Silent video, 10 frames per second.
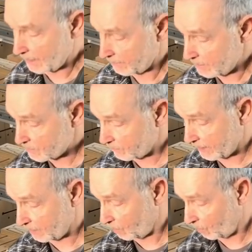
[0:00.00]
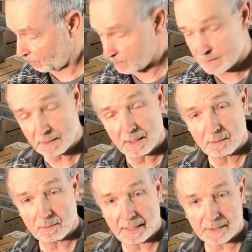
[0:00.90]
These final holes
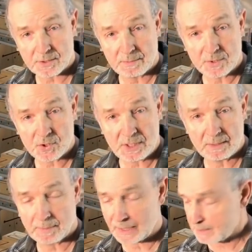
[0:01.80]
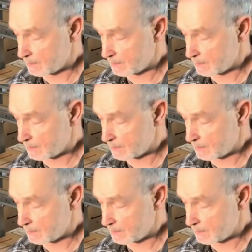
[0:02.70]
were actually machined by the